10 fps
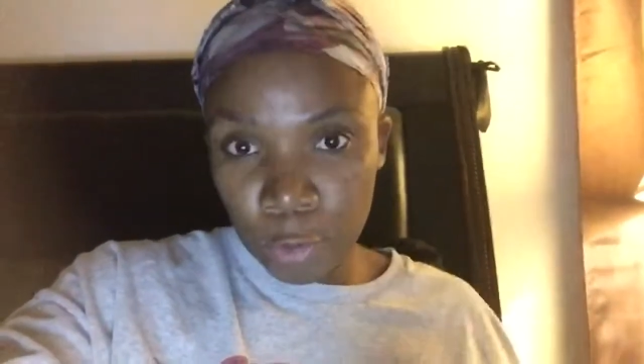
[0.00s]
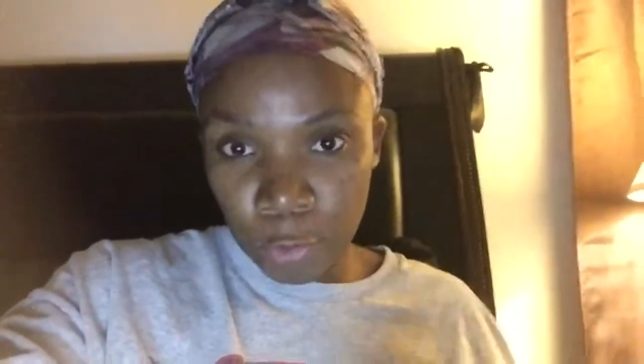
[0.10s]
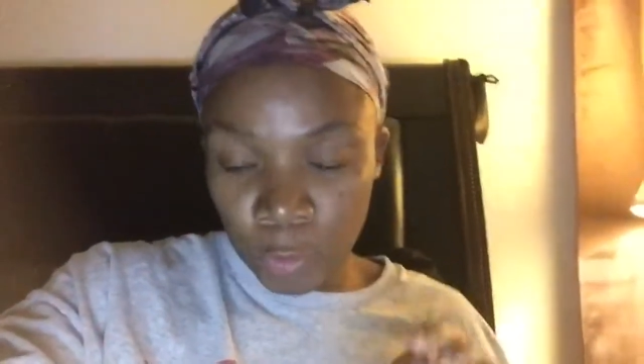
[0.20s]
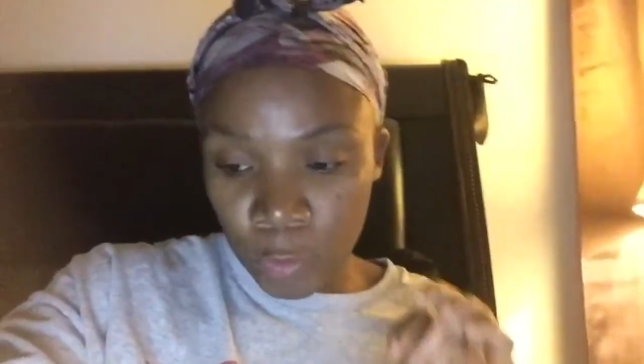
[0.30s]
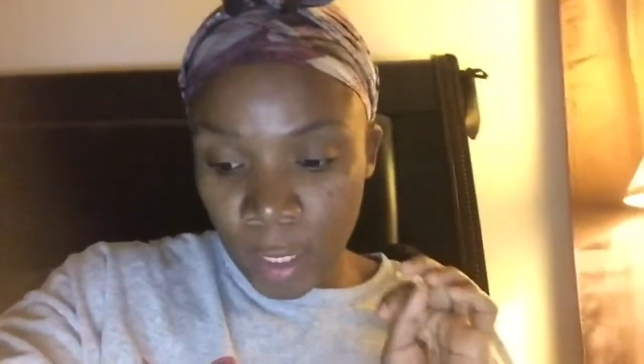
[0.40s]

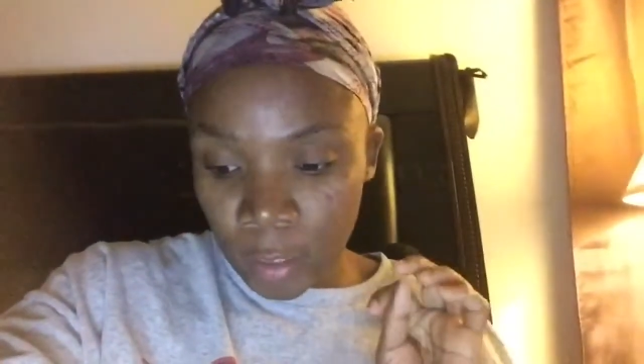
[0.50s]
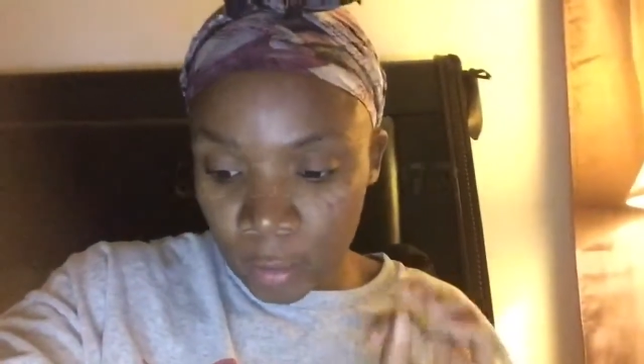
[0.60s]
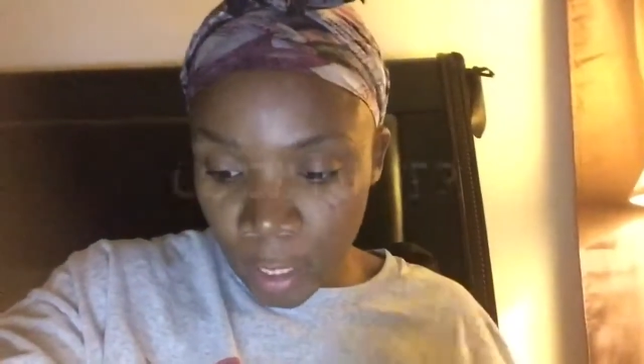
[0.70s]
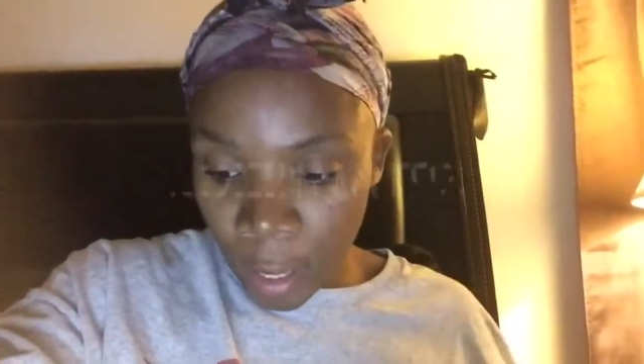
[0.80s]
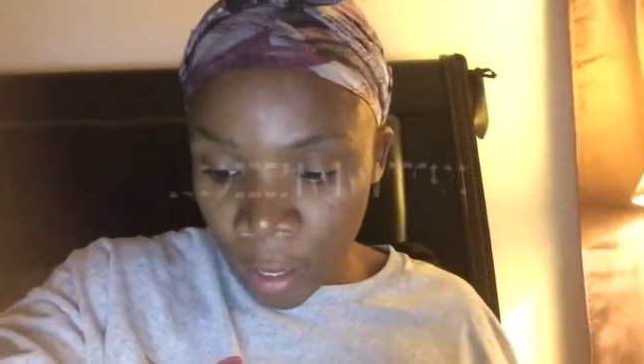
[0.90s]

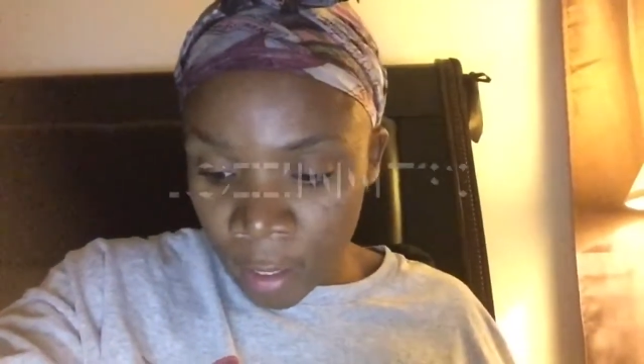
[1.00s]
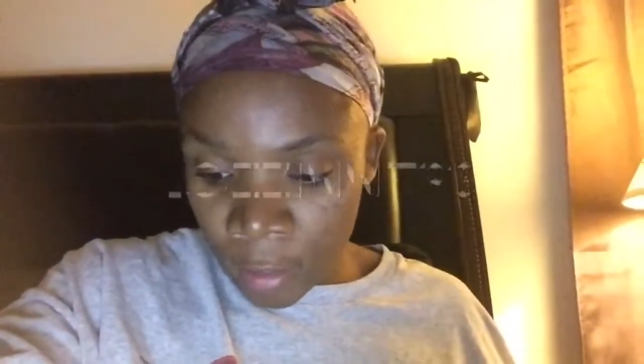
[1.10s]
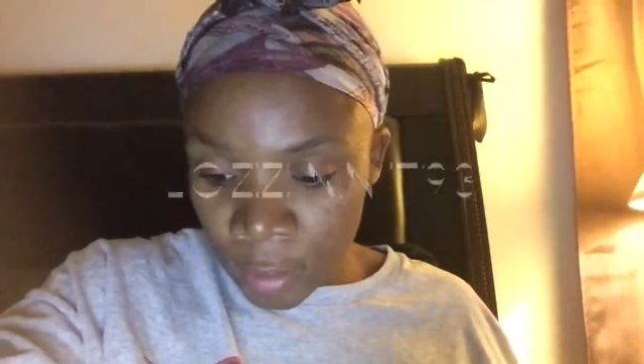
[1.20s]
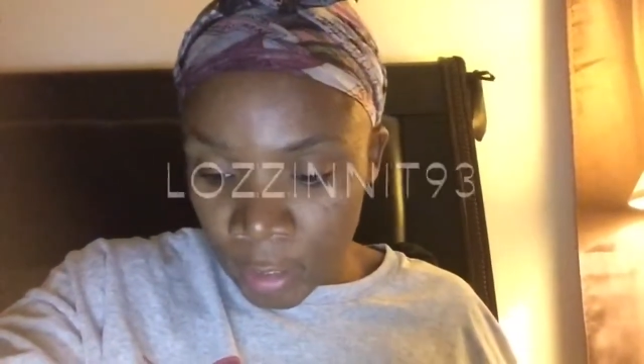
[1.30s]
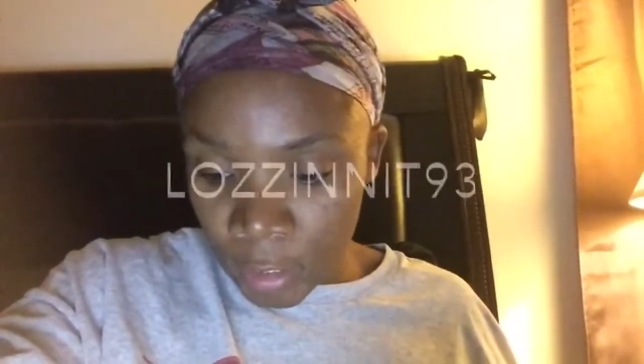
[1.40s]

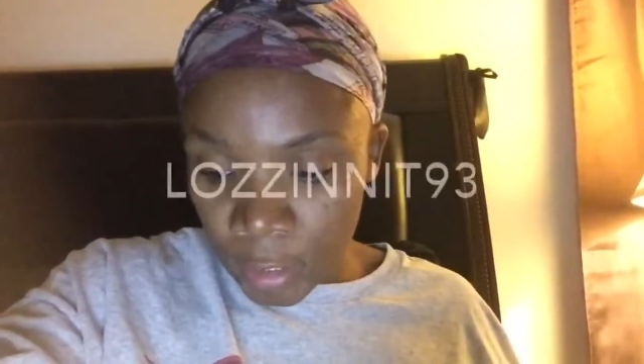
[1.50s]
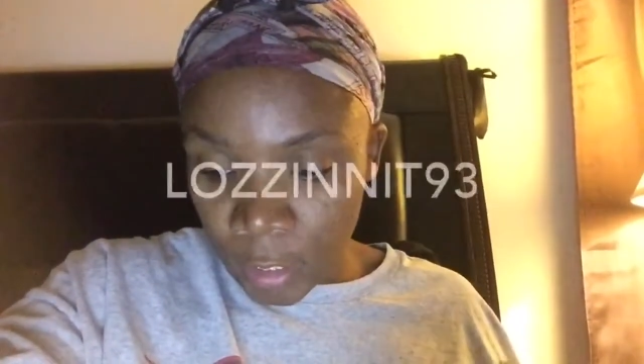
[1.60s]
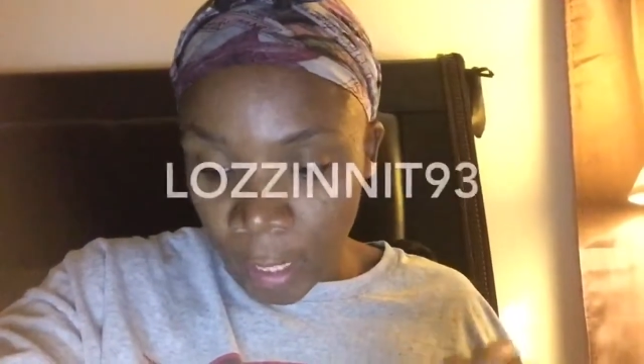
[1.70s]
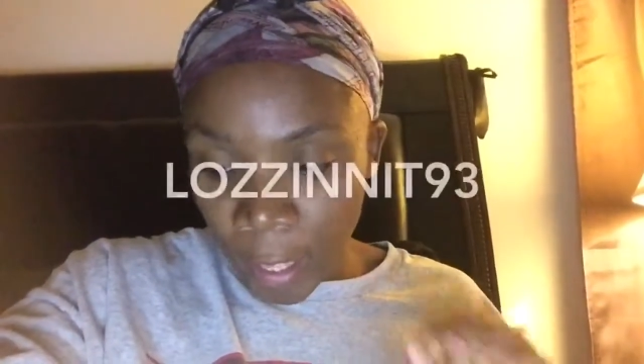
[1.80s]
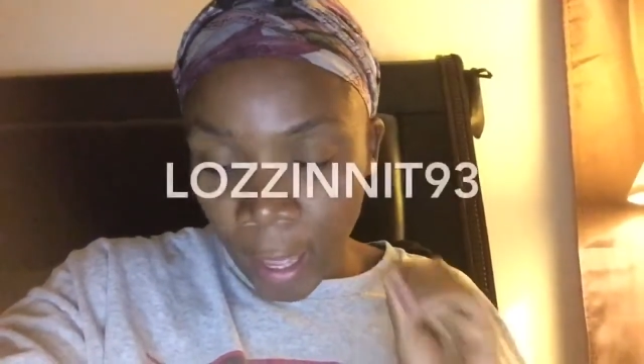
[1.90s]
Laz.
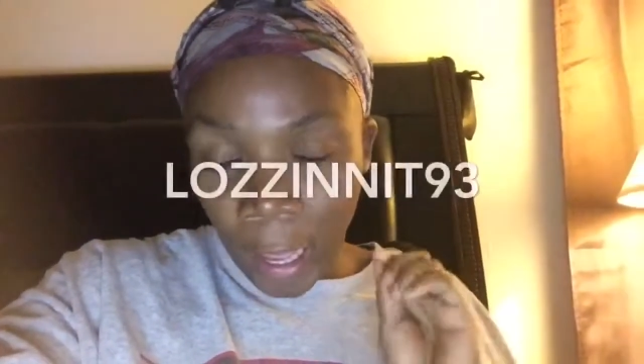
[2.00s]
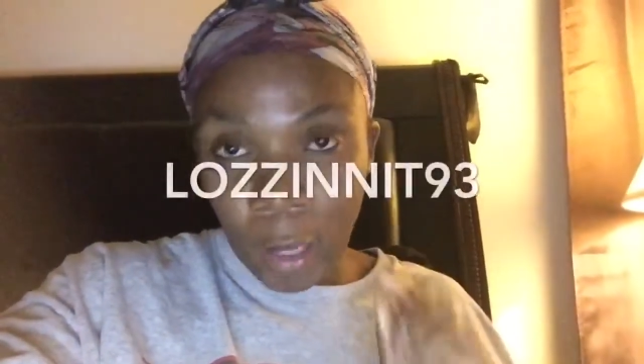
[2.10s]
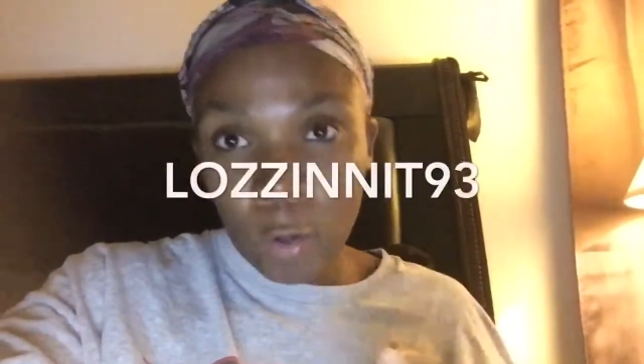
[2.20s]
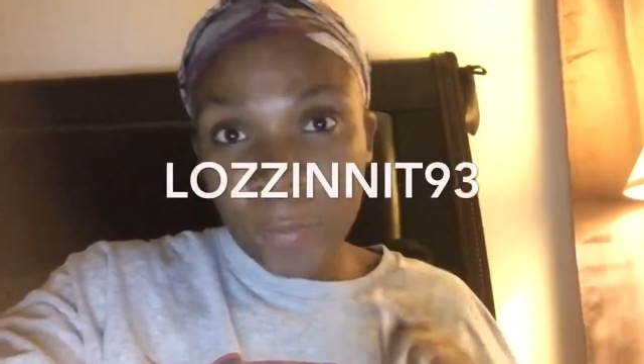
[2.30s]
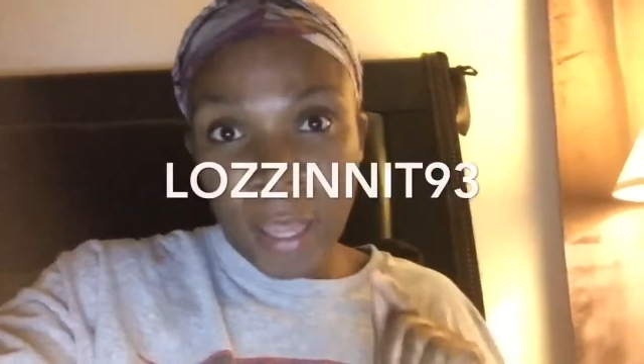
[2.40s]
I
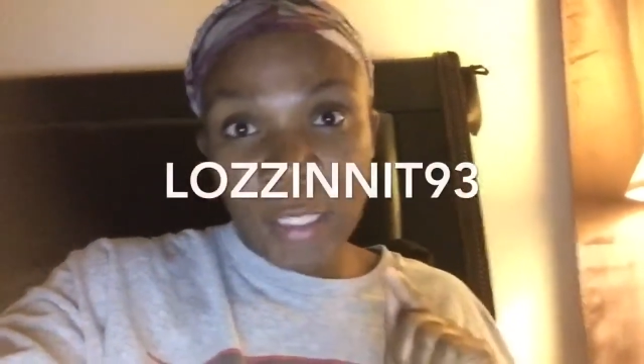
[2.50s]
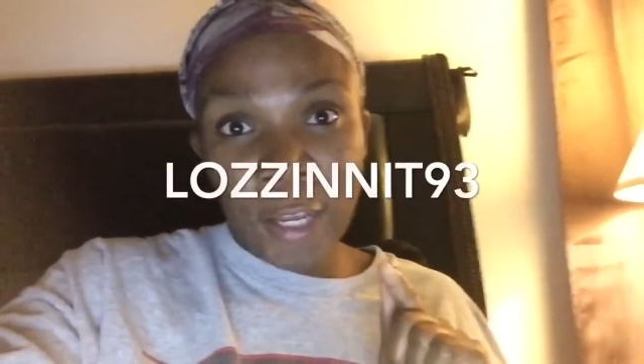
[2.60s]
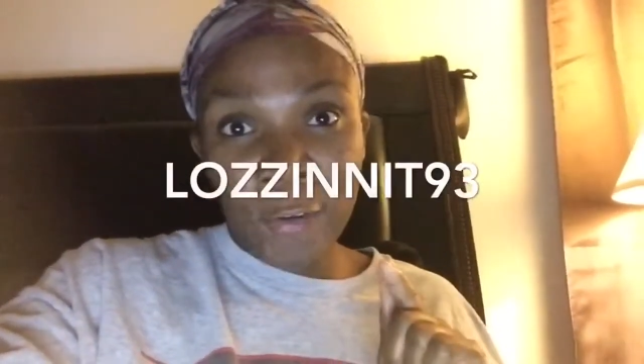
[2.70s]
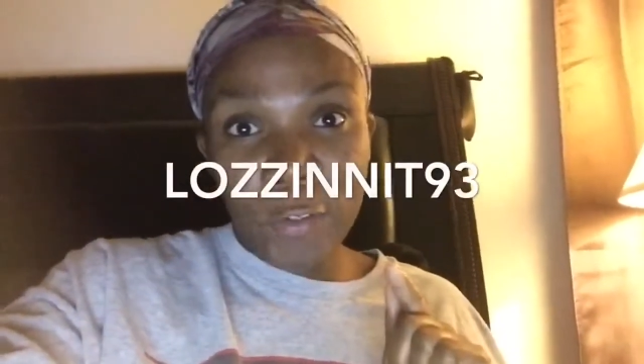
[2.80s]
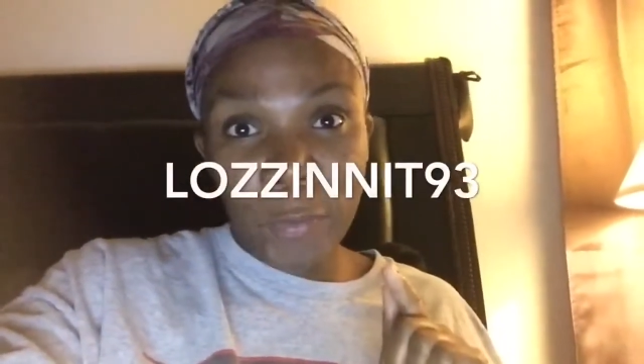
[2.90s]
hope that's how you